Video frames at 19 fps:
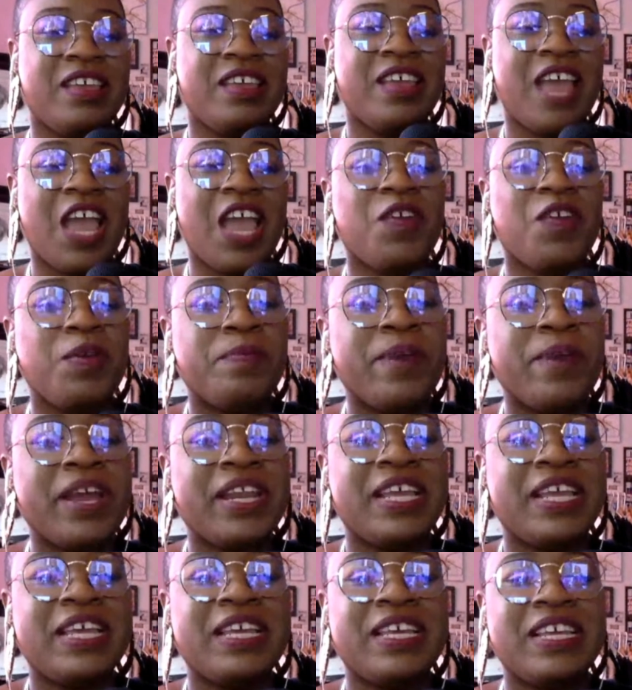
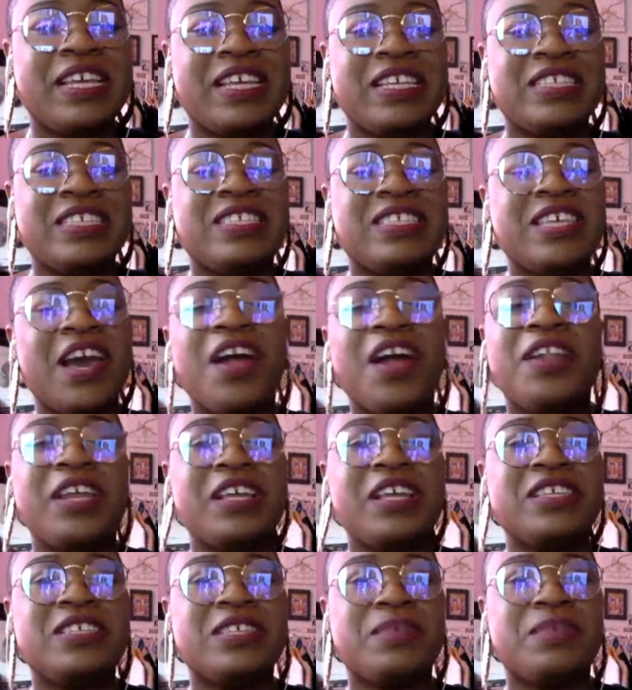everybody is
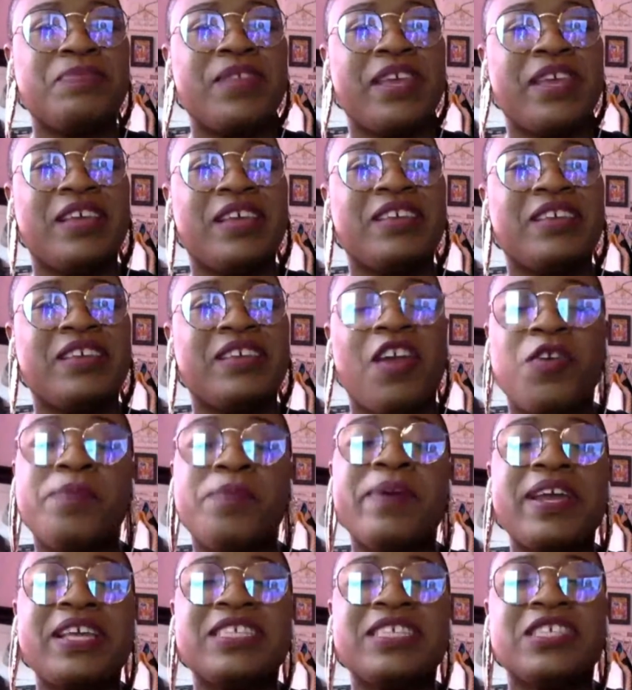telling something,
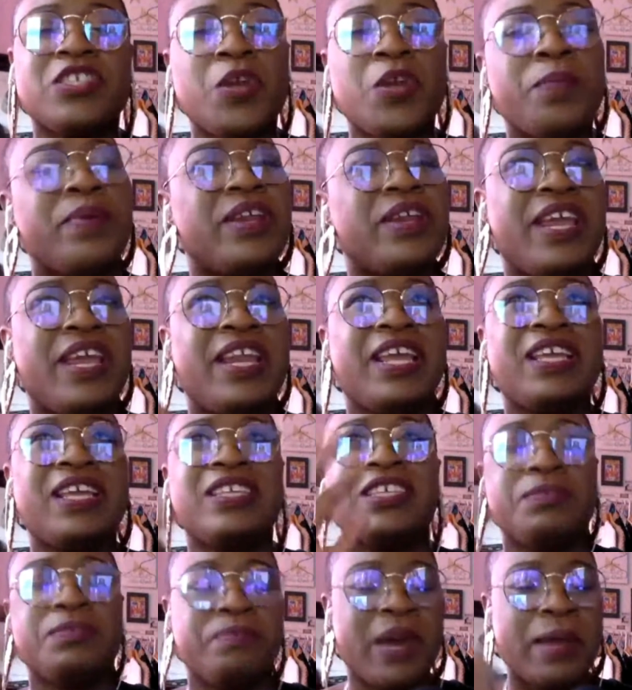everybody is interpreting
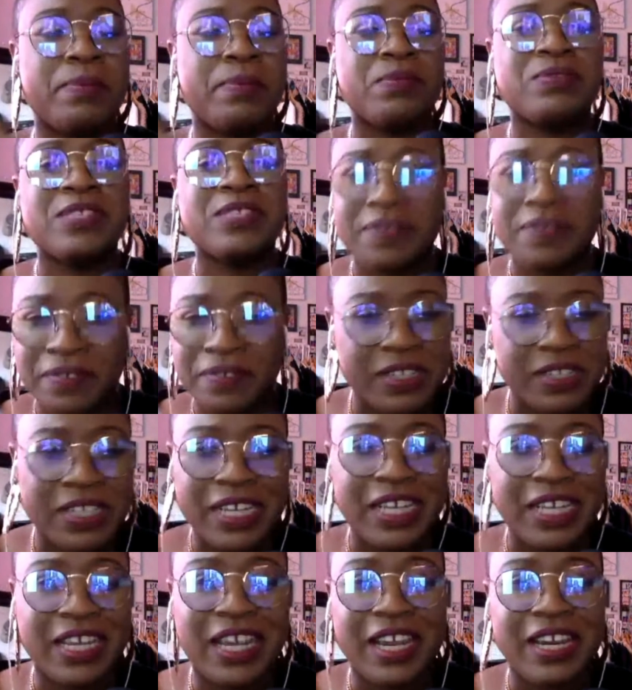the Bible
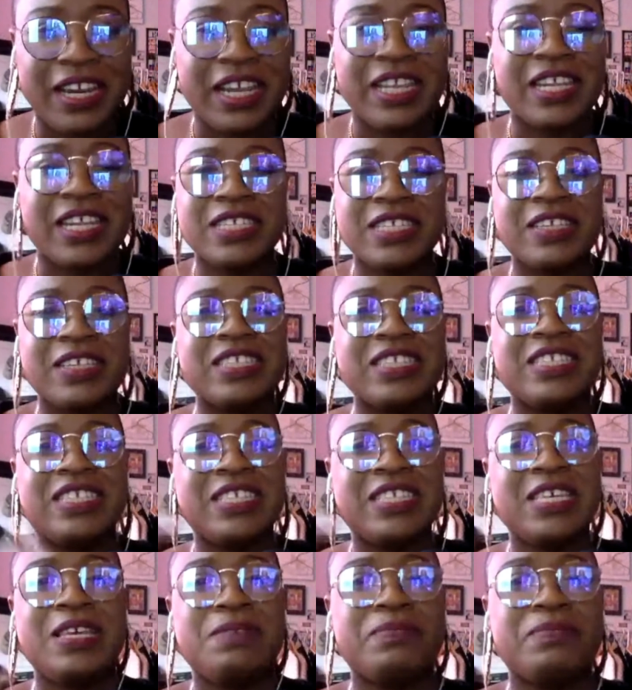differently, and it doesn't
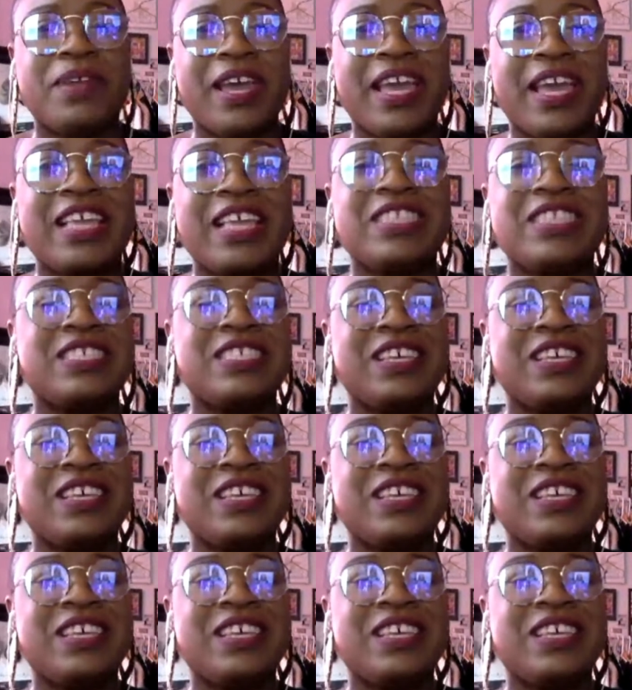seem like it